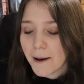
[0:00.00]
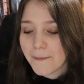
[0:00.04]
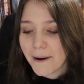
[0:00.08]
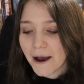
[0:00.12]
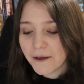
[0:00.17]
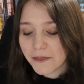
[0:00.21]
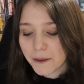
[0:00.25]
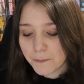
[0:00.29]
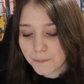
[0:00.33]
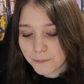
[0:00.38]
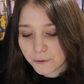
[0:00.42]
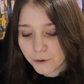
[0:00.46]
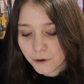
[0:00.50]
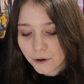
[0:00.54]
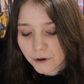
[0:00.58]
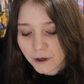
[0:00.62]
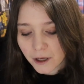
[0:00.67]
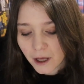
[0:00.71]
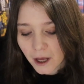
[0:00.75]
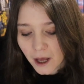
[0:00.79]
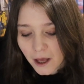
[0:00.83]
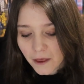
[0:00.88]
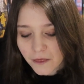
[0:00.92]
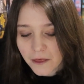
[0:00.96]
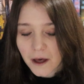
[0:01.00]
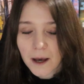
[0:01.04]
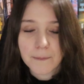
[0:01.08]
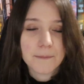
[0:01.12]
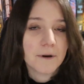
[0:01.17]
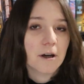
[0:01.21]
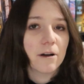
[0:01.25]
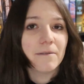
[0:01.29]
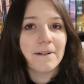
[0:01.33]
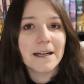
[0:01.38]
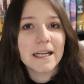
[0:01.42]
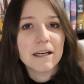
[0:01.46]
about the book that I'm
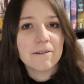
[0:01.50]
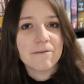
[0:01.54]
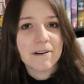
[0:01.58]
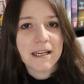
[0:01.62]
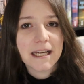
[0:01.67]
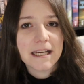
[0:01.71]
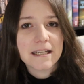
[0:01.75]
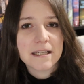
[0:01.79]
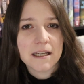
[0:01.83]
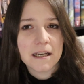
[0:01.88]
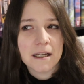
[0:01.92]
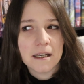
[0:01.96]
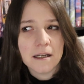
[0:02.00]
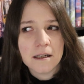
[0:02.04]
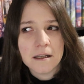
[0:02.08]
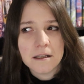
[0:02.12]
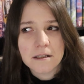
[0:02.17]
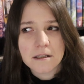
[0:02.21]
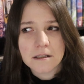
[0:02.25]
currently reading.